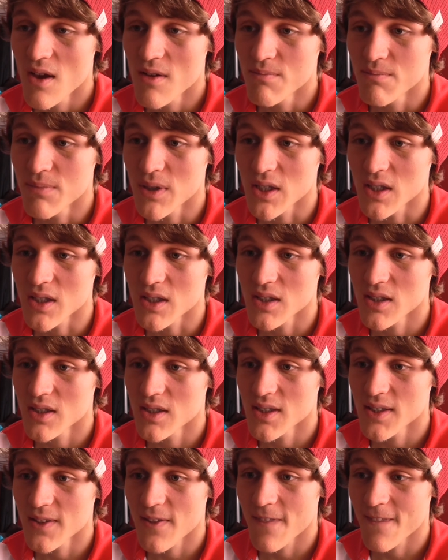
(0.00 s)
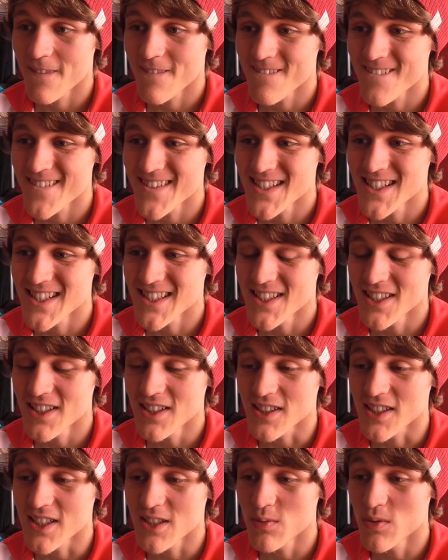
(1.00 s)
But I don't
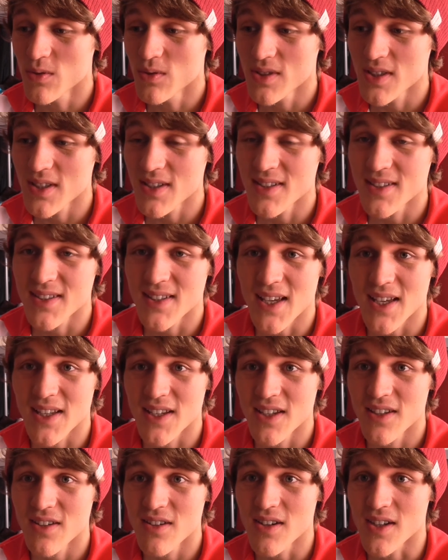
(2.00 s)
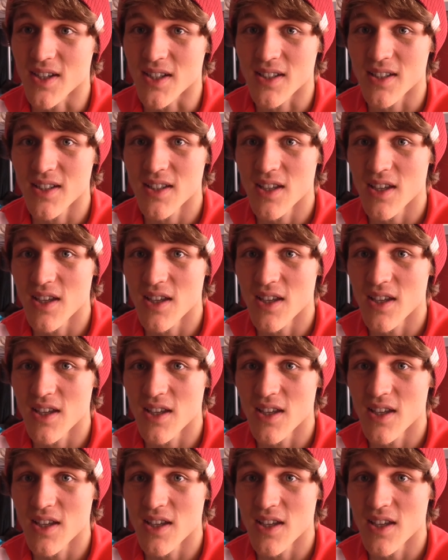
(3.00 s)
know, I guess we'll see Saturday night